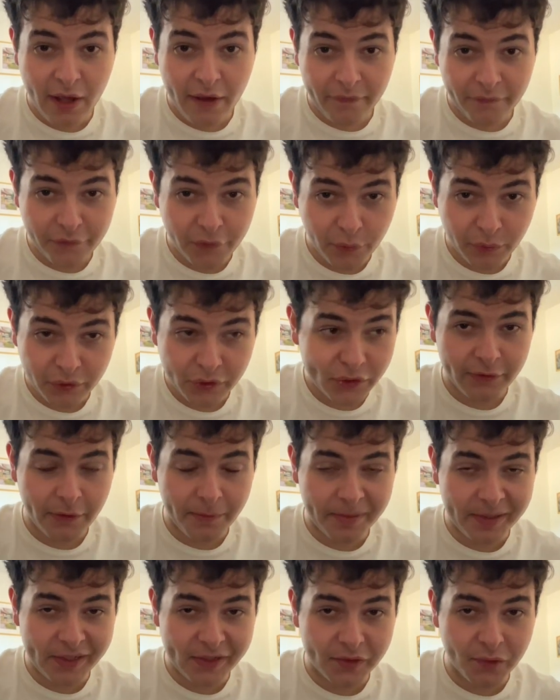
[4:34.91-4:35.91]
Of course,
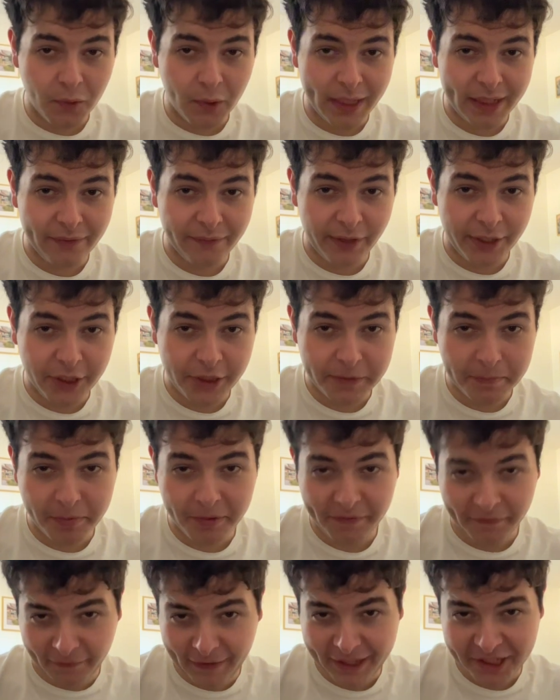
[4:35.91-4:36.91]
nobody's quite reached
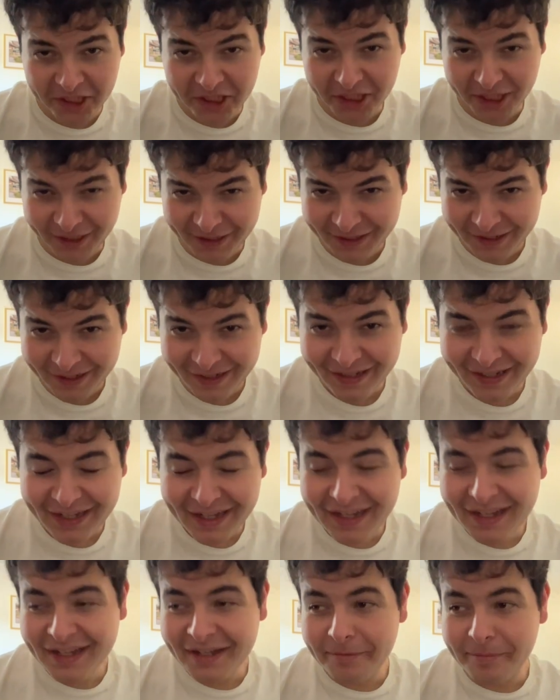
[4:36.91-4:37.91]
perfection,
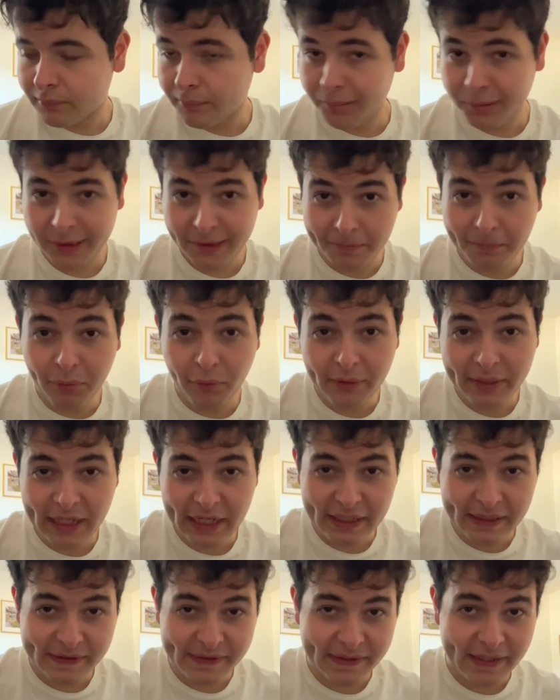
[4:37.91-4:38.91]
but the point
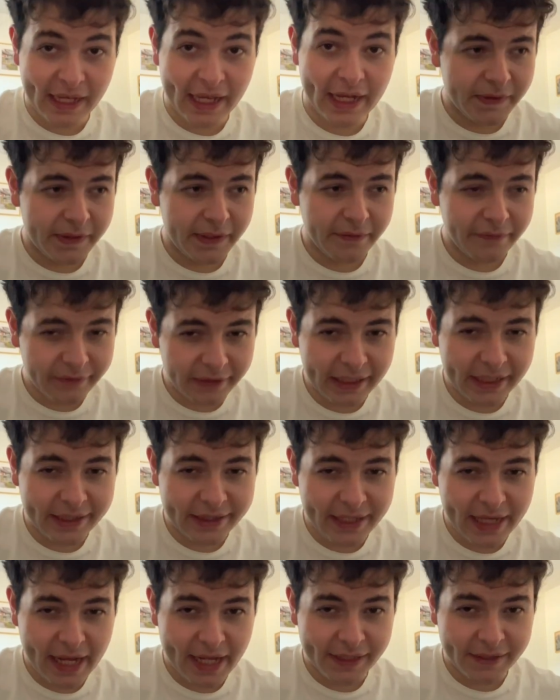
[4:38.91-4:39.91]
is that stuff
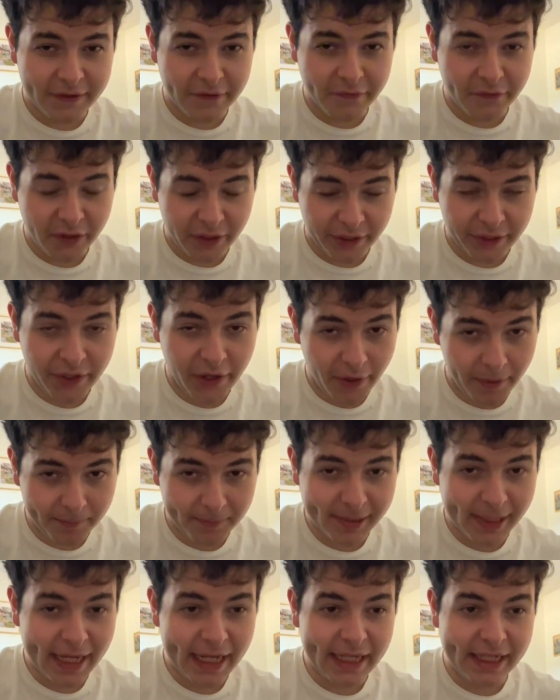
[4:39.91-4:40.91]
like that's a very
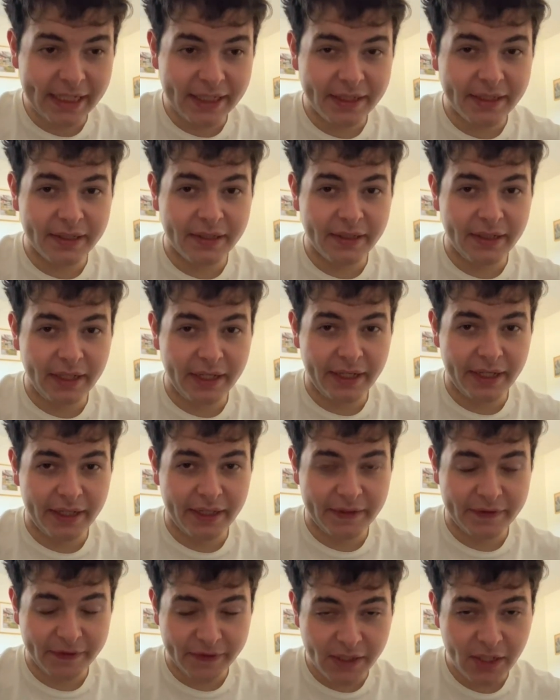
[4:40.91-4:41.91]
complicated
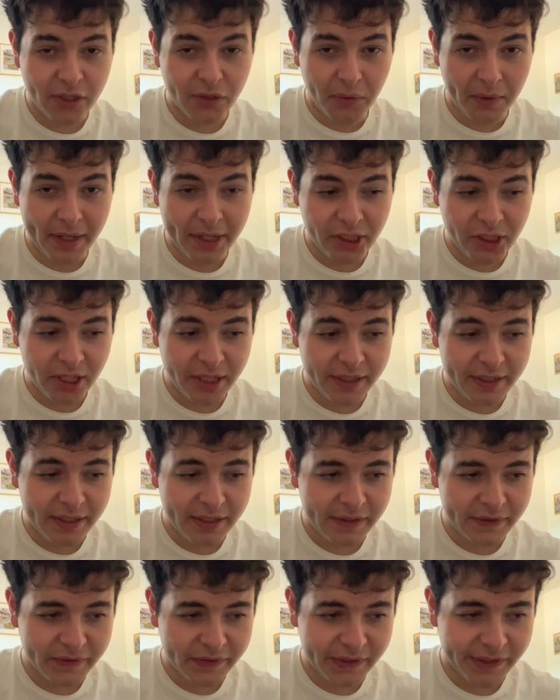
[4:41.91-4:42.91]

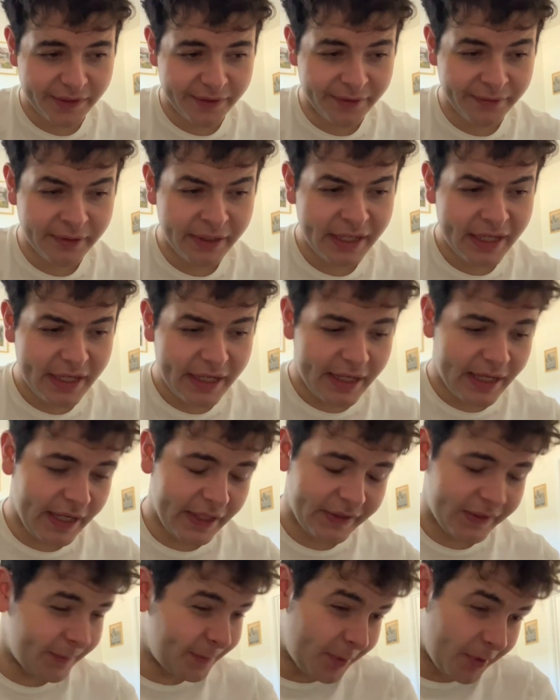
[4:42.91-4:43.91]
situation, so
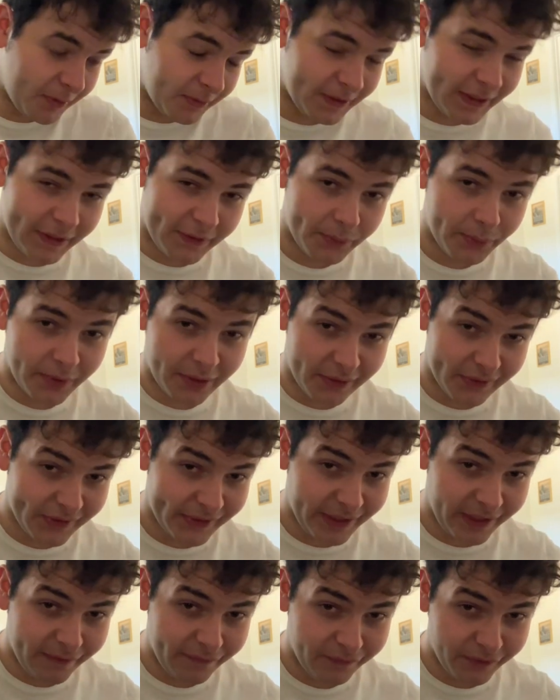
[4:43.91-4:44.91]
I suppose that's what I'll
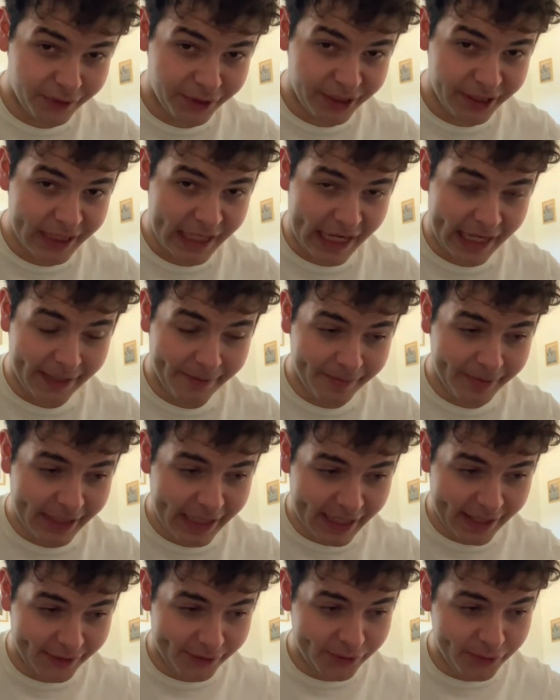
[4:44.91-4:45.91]
say for today, but
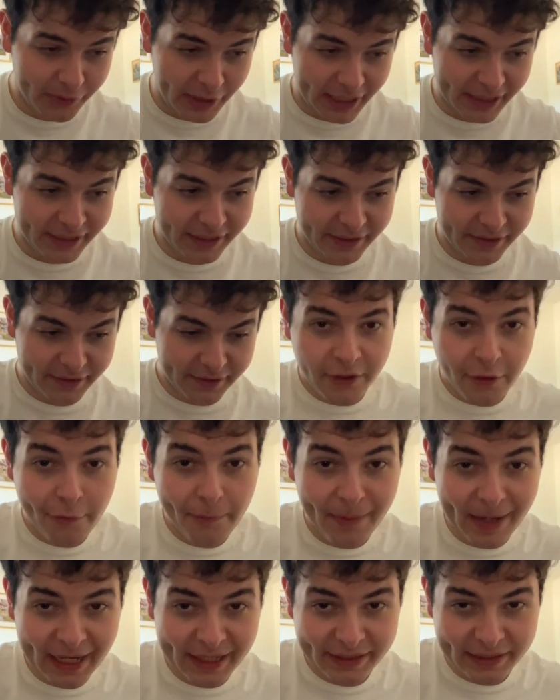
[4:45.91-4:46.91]
I tried to go
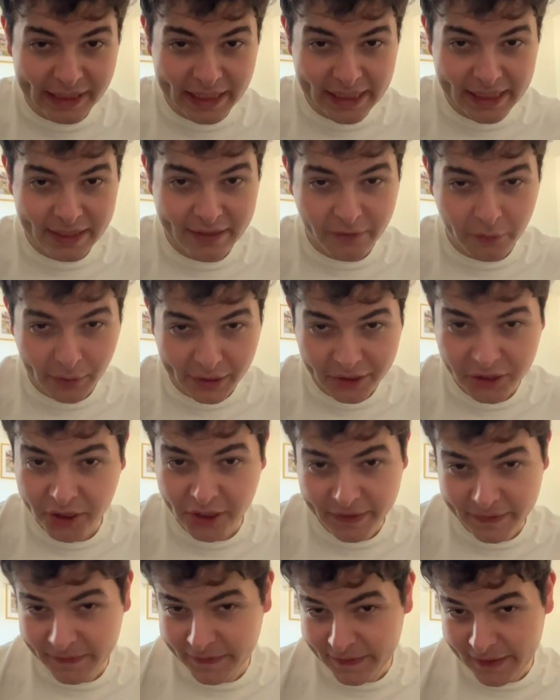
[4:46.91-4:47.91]
by the
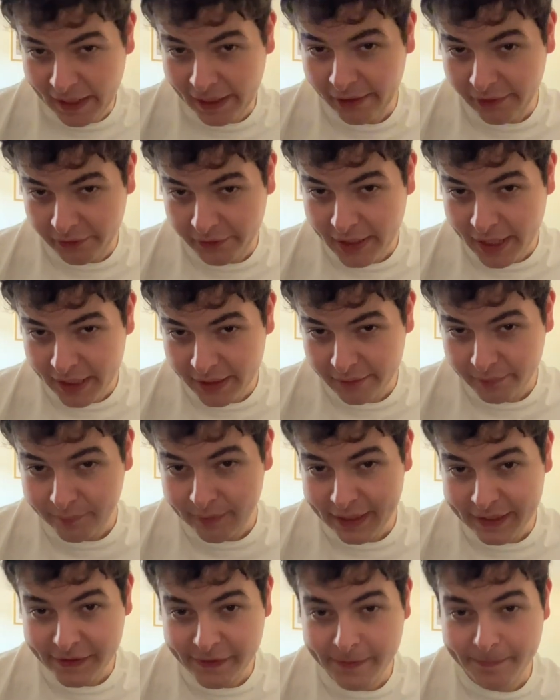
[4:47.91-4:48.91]
questions that are kind of
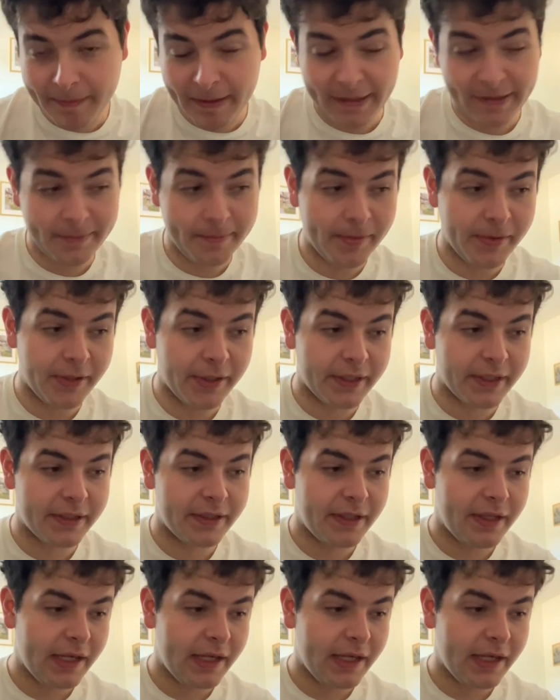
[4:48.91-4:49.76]
raised by the book.